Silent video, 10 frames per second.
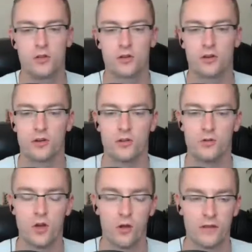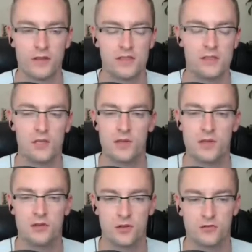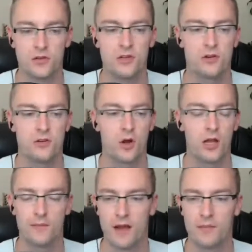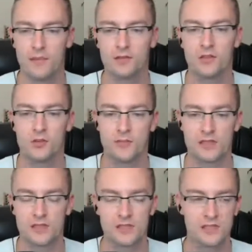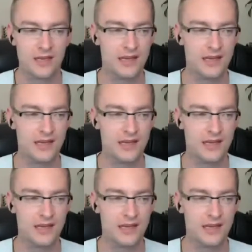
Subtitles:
you know that this is going to be your career, you're all about building your business,